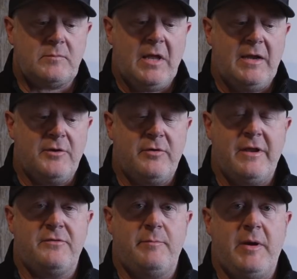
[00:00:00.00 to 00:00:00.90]
I had a
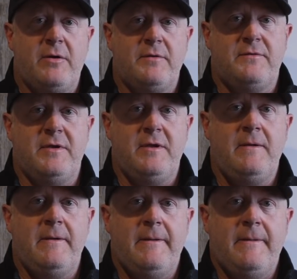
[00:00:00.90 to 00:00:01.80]
transparency.
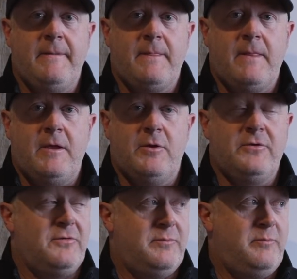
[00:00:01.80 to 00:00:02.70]
You know,
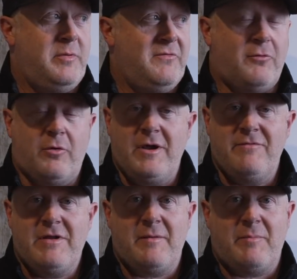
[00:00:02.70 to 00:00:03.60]
this is before I
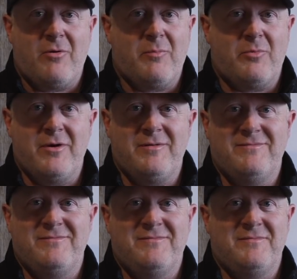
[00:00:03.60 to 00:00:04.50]
even had a PowerPoint
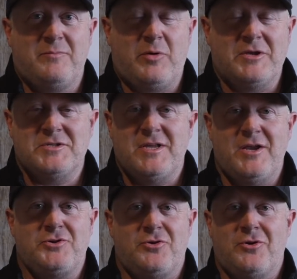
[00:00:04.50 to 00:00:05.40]

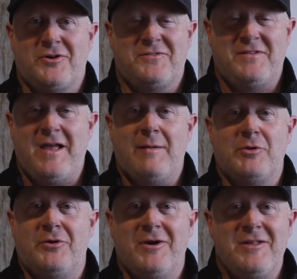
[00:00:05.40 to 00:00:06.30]
presentation or a
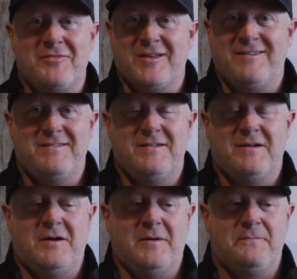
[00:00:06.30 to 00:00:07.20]
tablet or anything
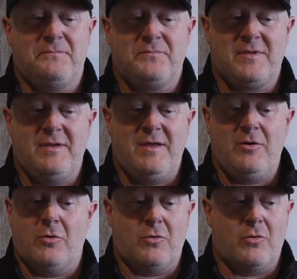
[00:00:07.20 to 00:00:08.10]
um,
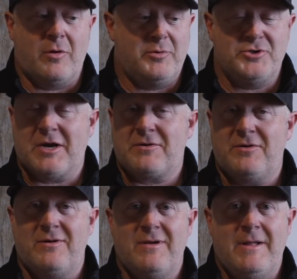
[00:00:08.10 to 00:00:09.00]
or a
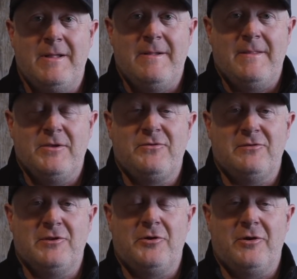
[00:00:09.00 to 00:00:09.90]
projector. This is
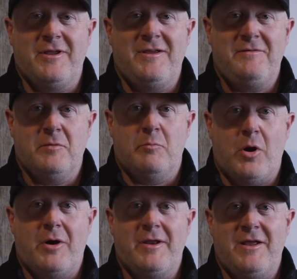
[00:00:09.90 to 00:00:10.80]
literally
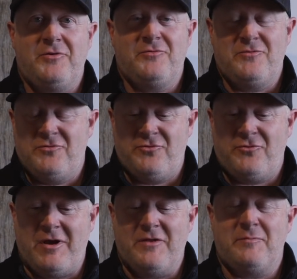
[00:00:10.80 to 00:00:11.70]
bought a
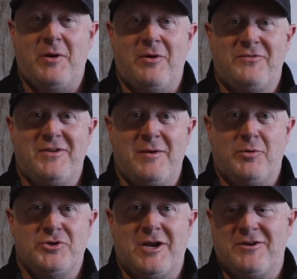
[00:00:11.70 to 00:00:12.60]
transparency, a
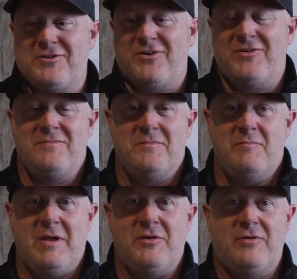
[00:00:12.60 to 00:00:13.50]
projector,
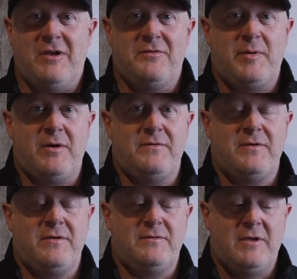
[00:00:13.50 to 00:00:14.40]
made
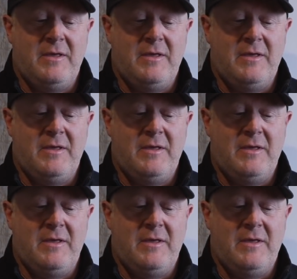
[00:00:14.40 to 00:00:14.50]
transparencies.